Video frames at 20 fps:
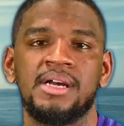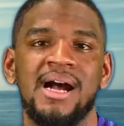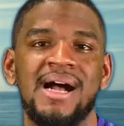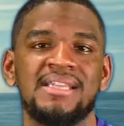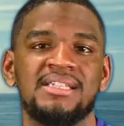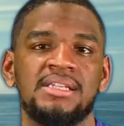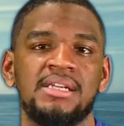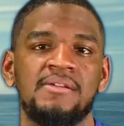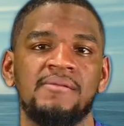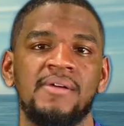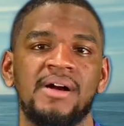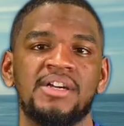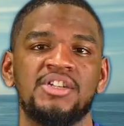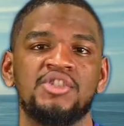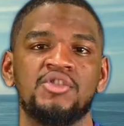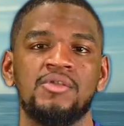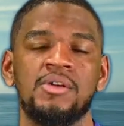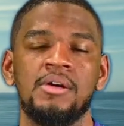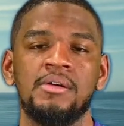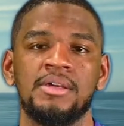the continent of
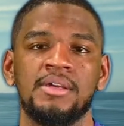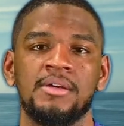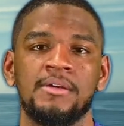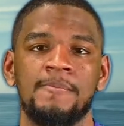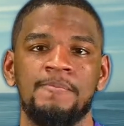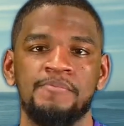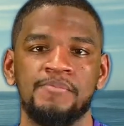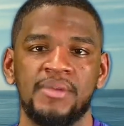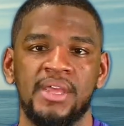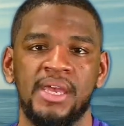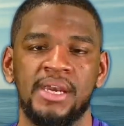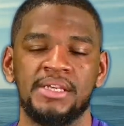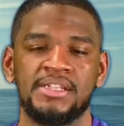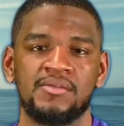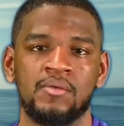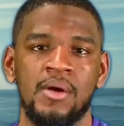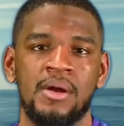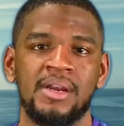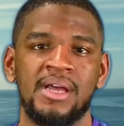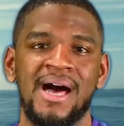Australia
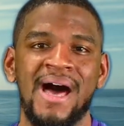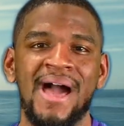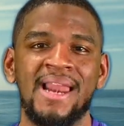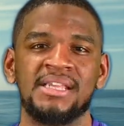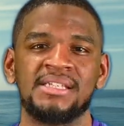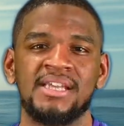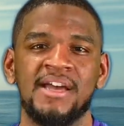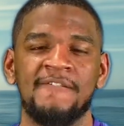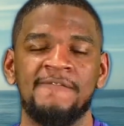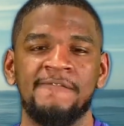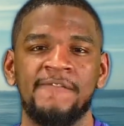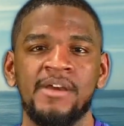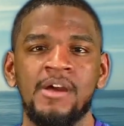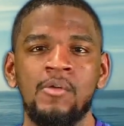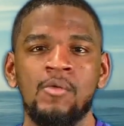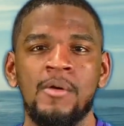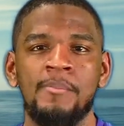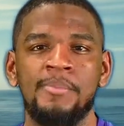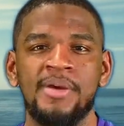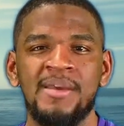and the surrounding islands are
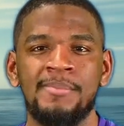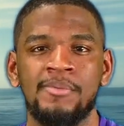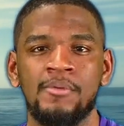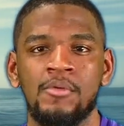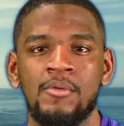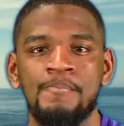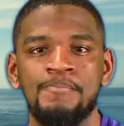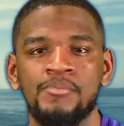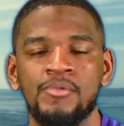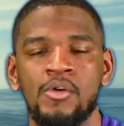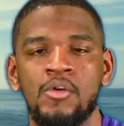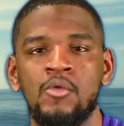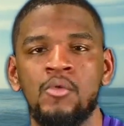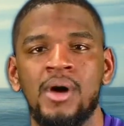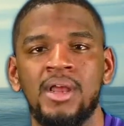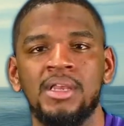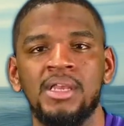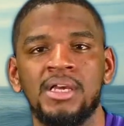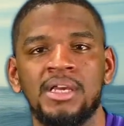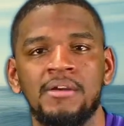filled with people
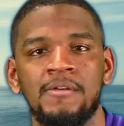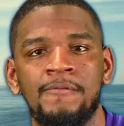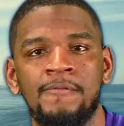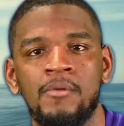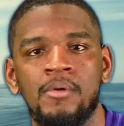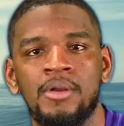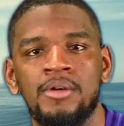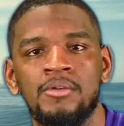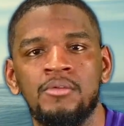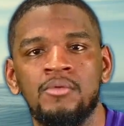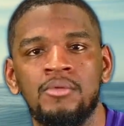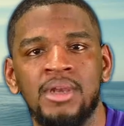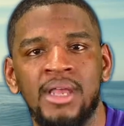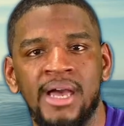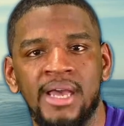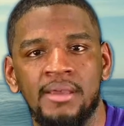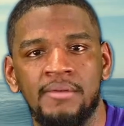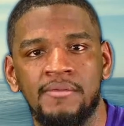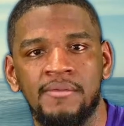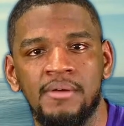who are looking for a
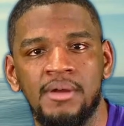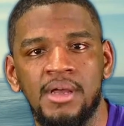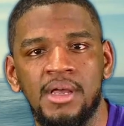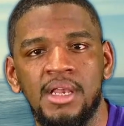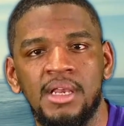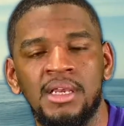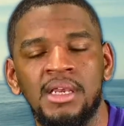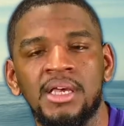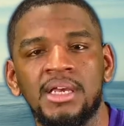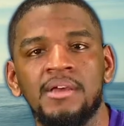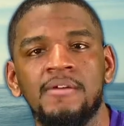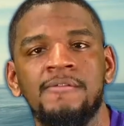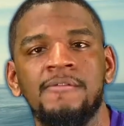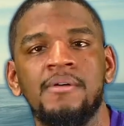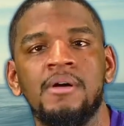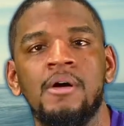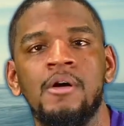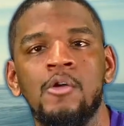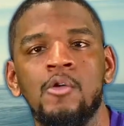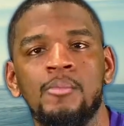new life,
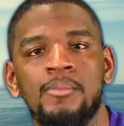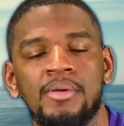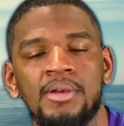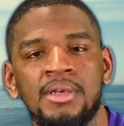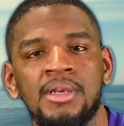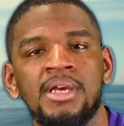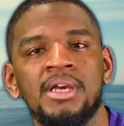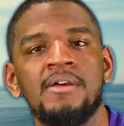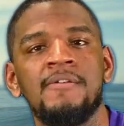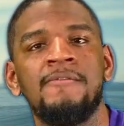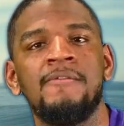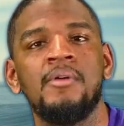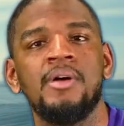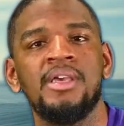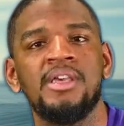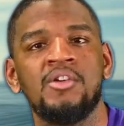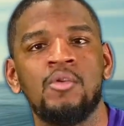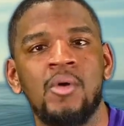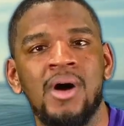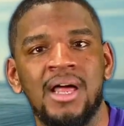looking for hope, looking
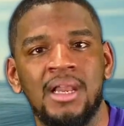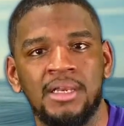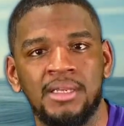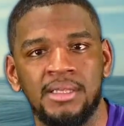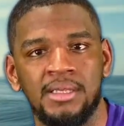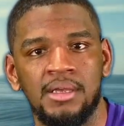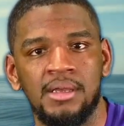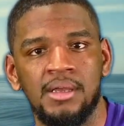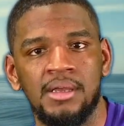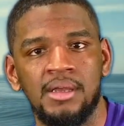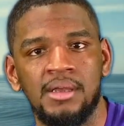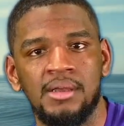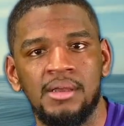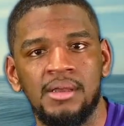for equality.